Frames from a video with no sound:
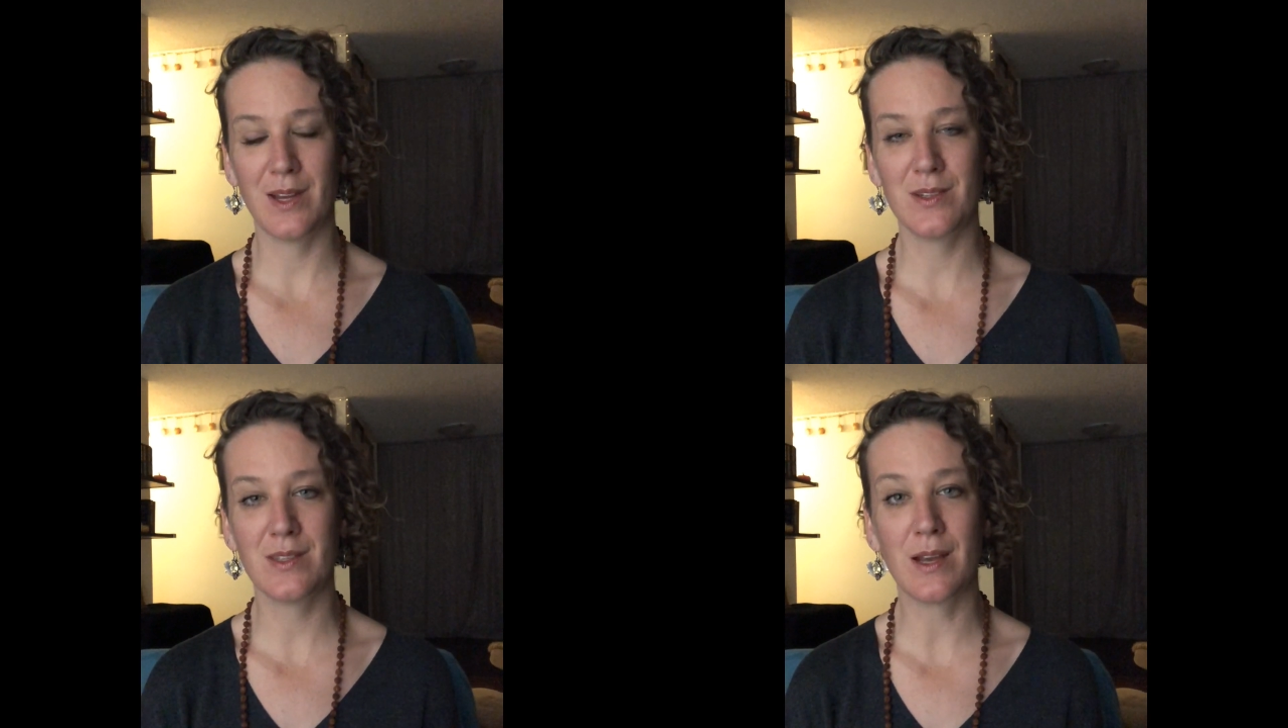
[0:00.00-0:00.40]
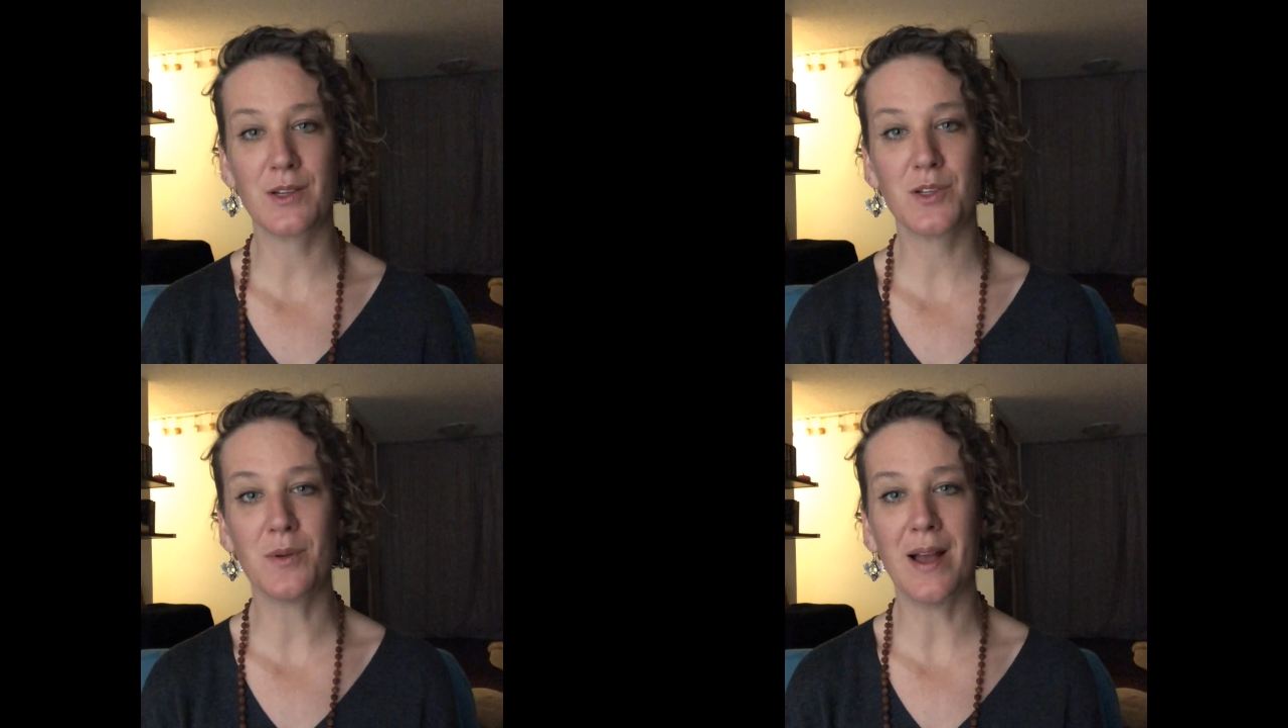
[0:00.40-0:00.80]
our
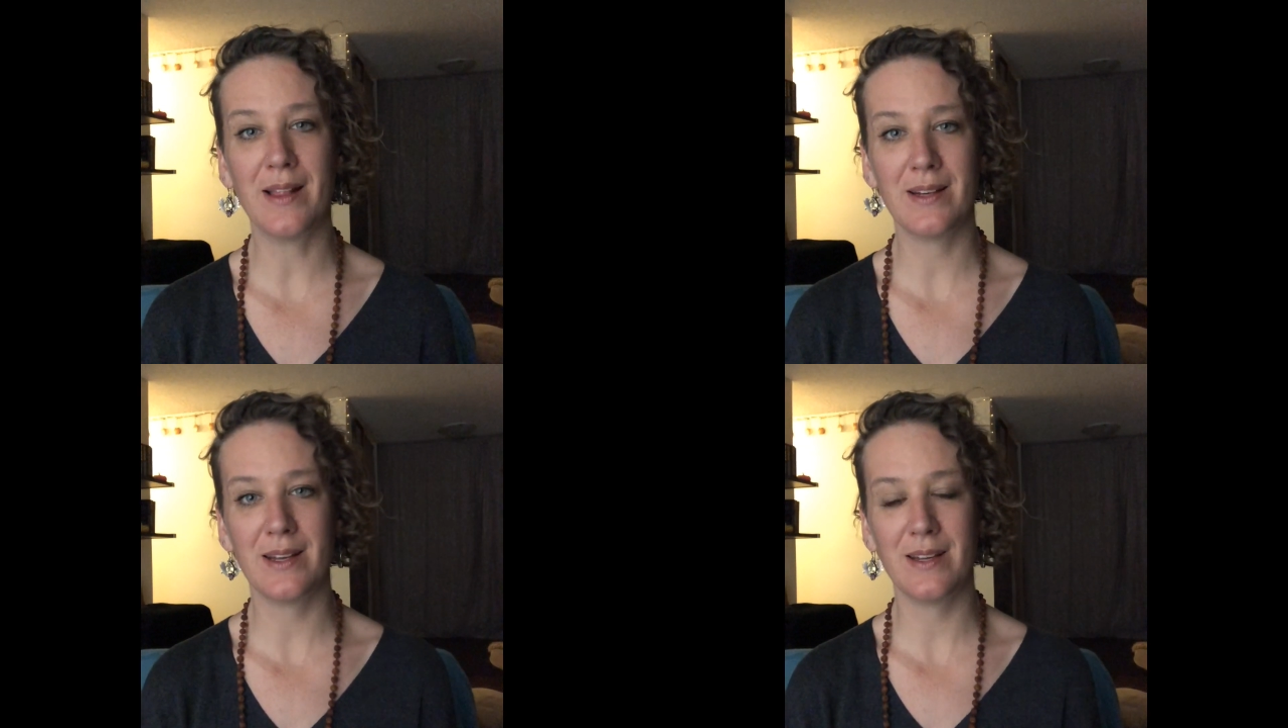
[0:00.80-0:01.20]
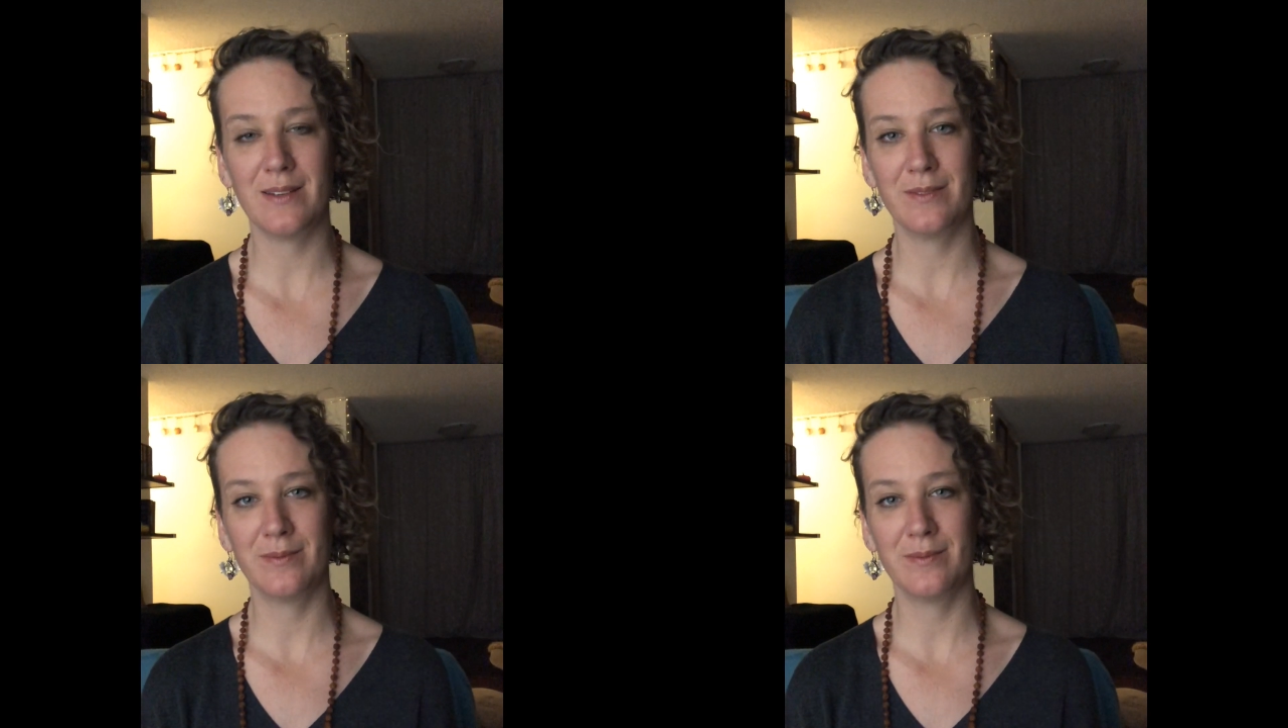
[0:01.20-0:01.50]
sexuality.